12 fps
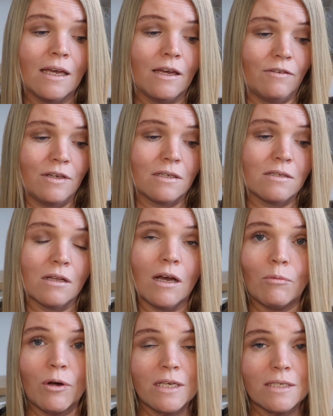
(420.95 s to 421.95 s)
If he doesn't like
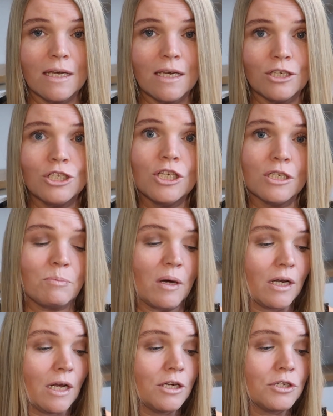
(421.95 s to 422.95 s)
what he sees, she is
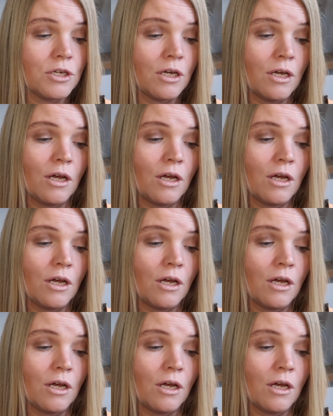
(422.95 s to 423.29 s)
punished.